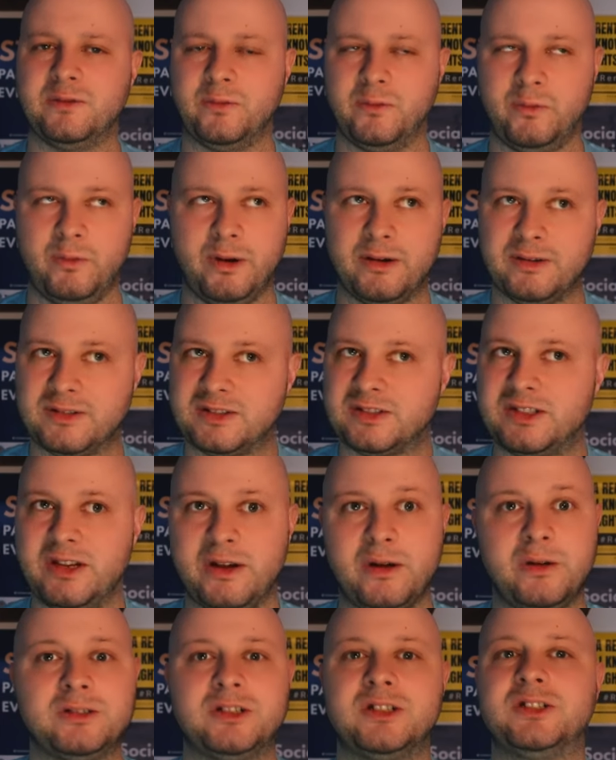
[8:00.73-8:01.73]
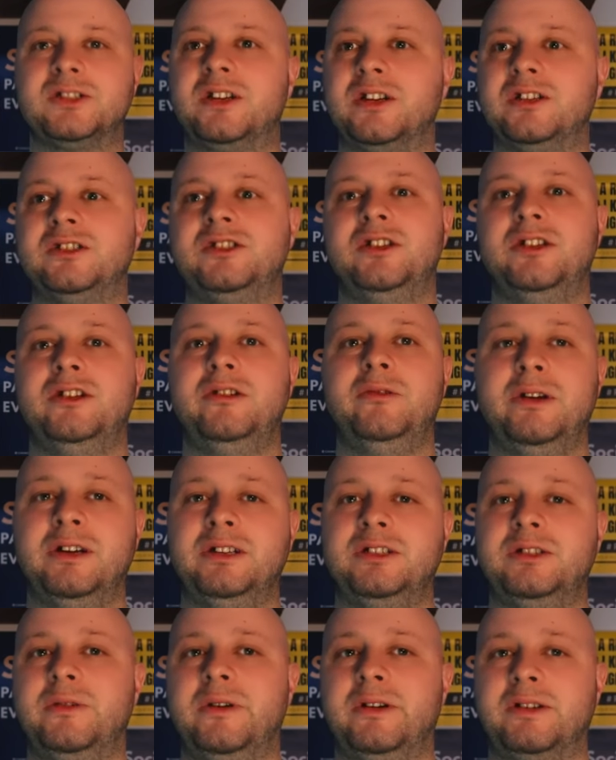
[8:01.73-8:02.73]
we're still just
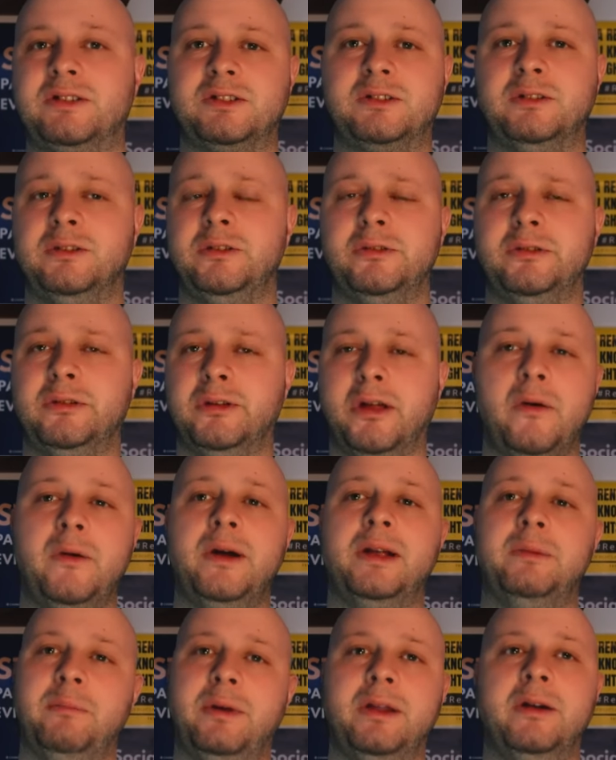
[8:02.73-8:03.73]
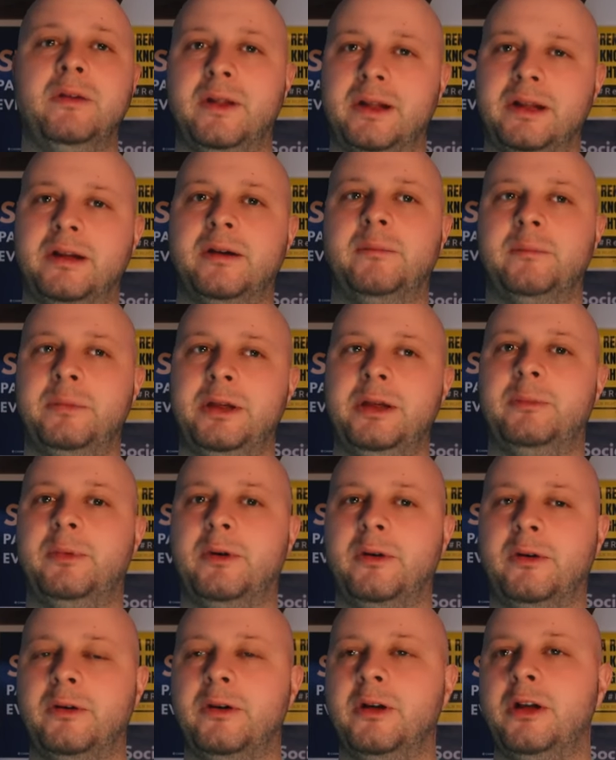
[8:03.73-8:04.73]
continuing to exclude low and middle income
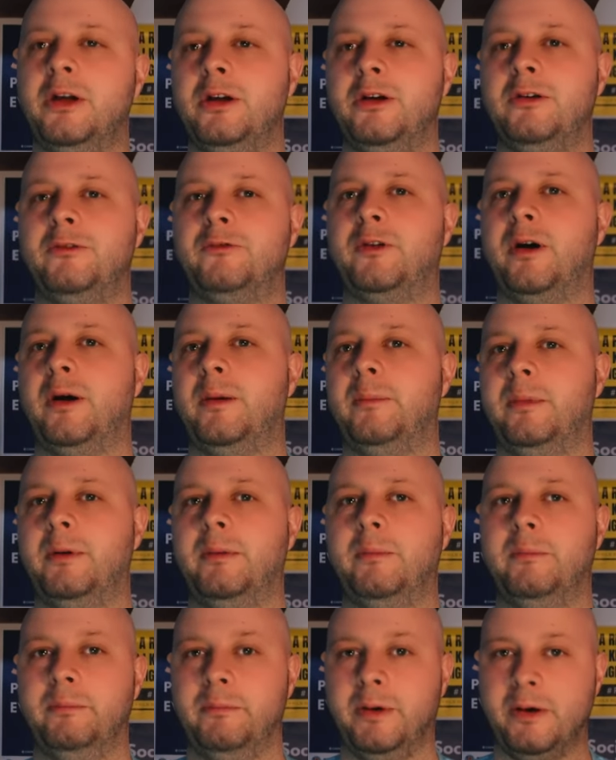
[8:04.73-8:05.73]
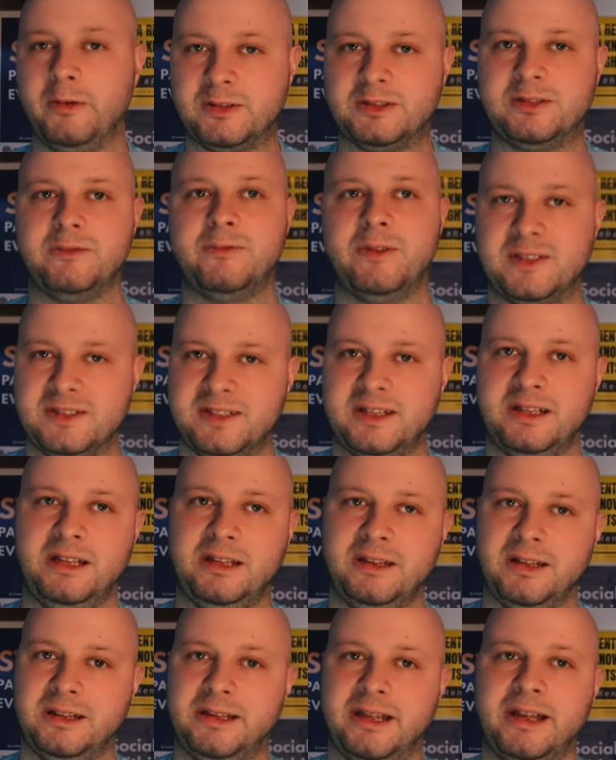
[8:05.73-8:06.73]
people from most of the
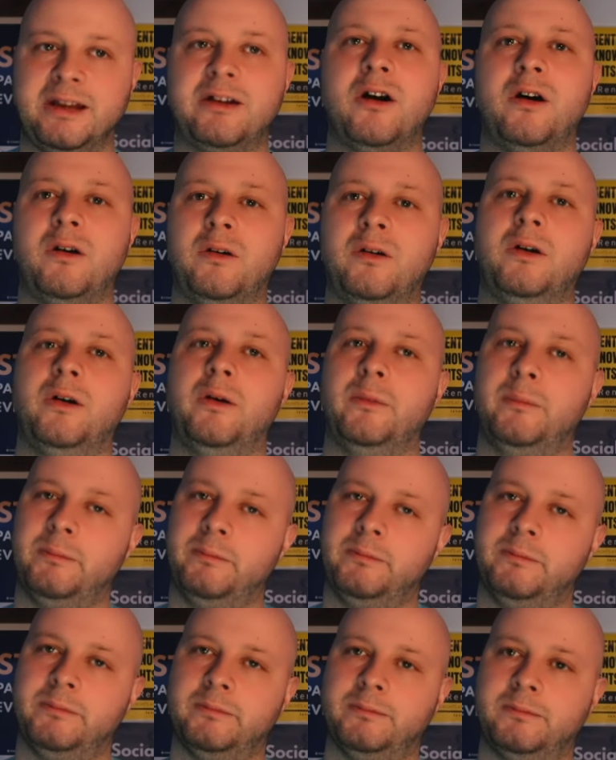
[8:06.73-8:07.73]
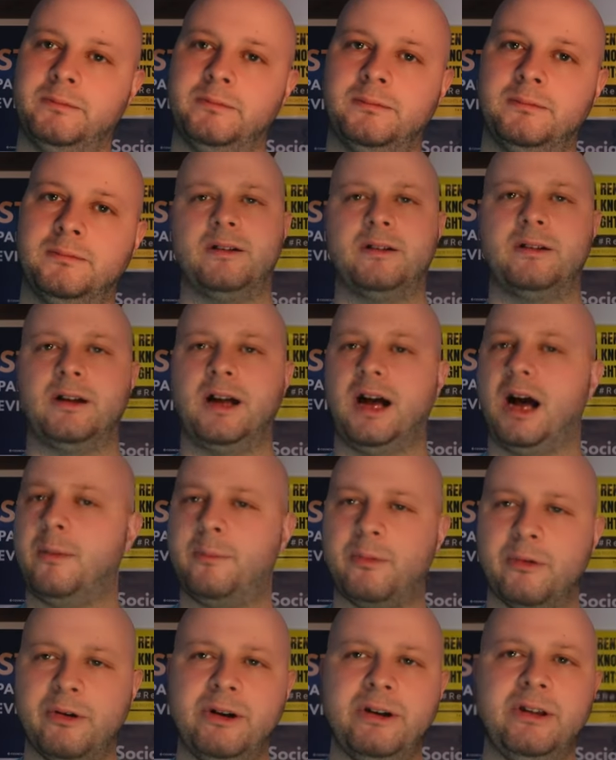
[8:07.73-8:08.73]
city that they call home.
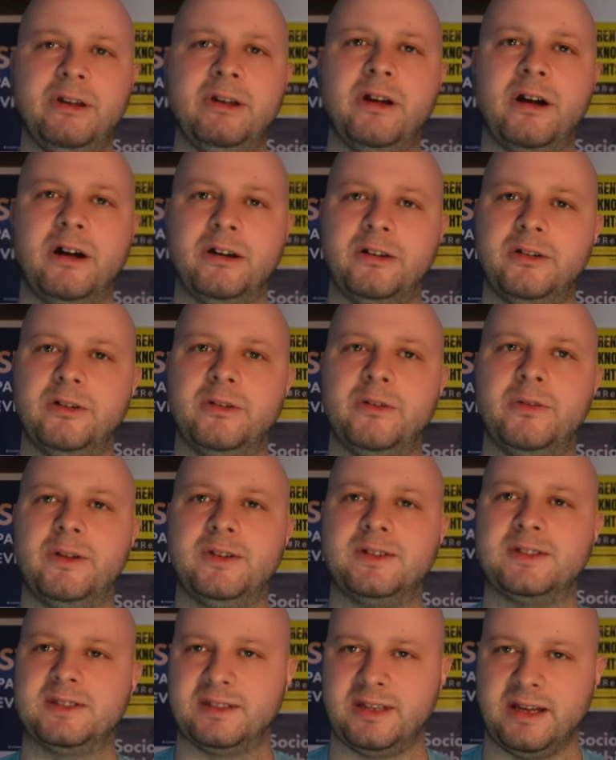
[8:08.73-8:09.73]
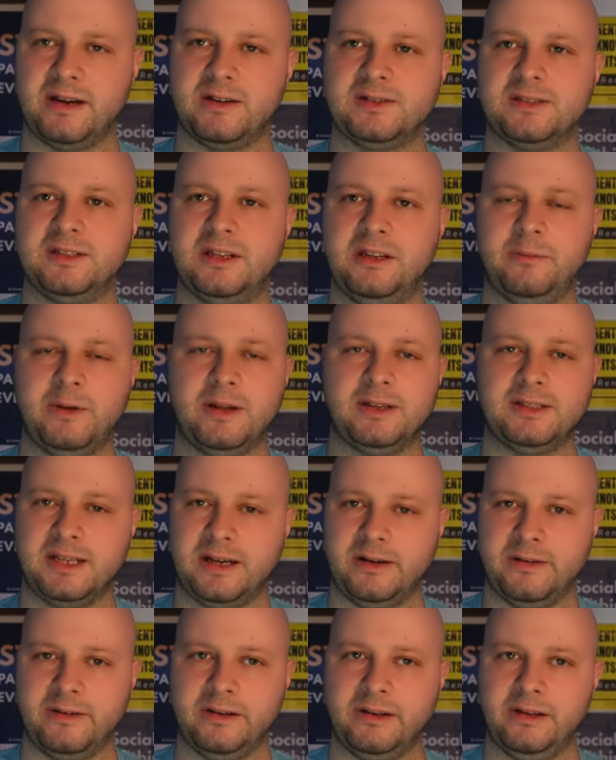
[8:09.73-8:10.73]
Operating under this scarcity
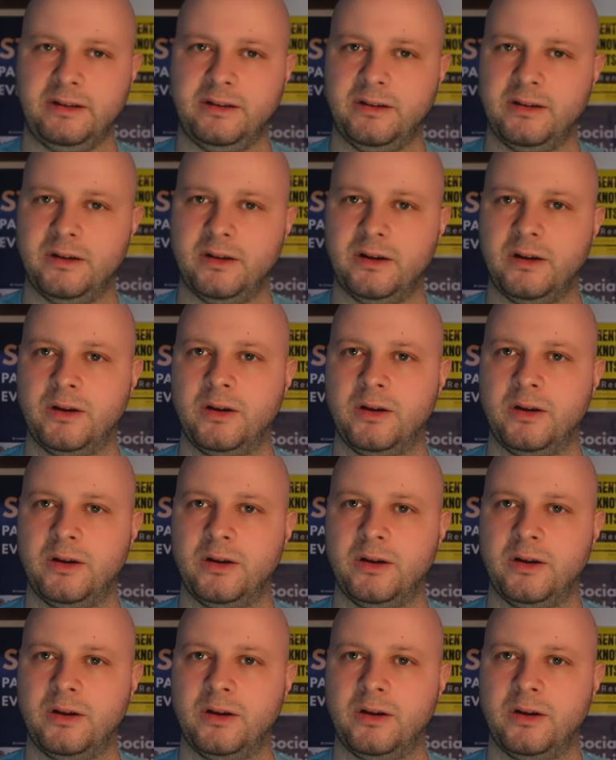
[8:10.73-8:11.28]
mentality